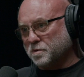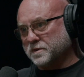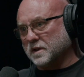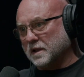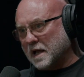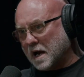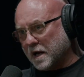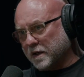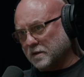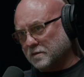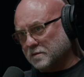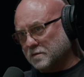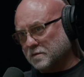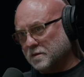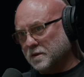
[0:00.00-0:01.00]
a line
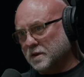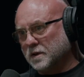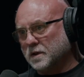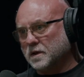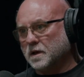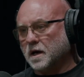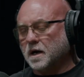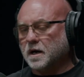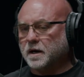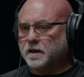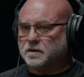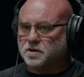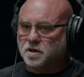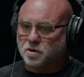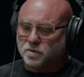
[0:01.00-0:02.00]
Mm-hmm. Uh,
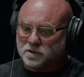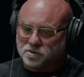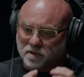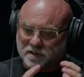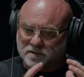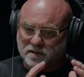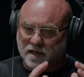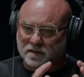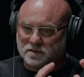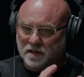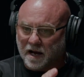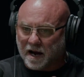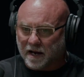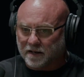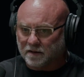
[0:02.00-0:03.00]
and you know we trace that to
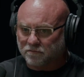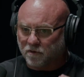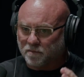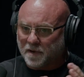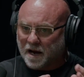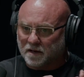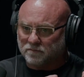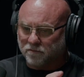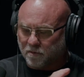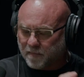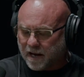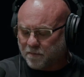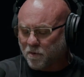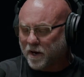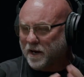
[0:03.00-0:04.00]
I, from uh, from
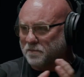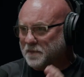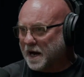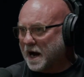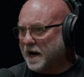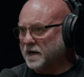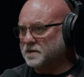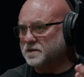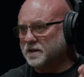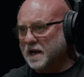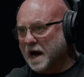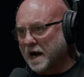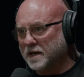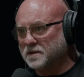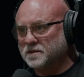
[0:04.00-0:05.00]
Abraham to Isaac,
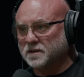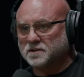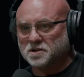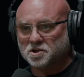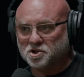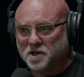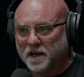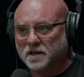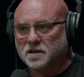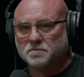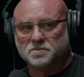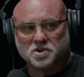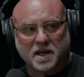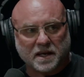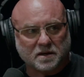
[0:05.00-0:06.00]
Isaac to Jacob.
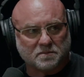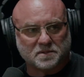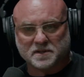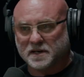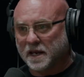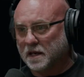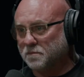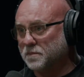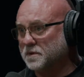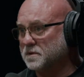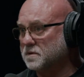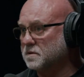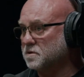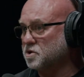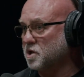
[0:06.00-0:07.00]
Jacob's name
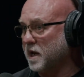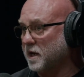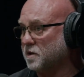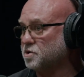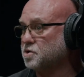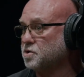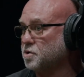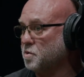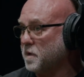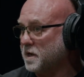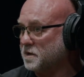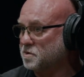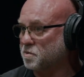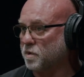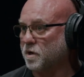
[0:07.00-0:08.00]
is changed to
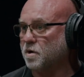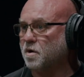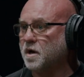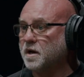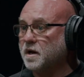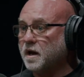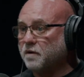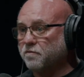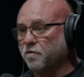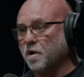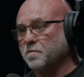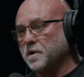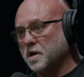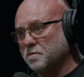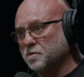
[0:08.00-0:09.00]
Israel.
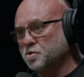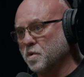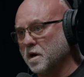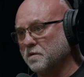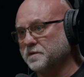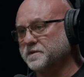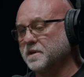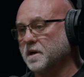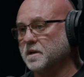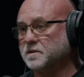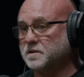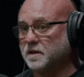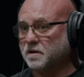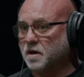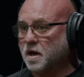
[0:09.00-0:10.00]
From him, twelve sons,
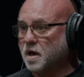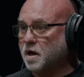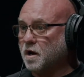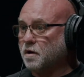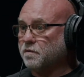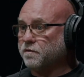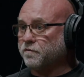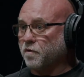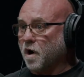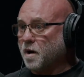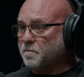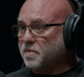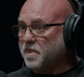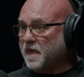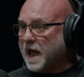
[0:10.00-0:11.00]
and
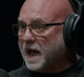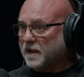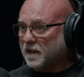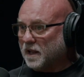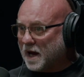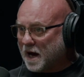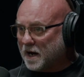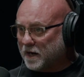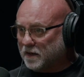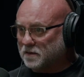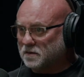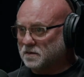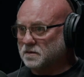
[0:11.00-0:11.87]
from that line,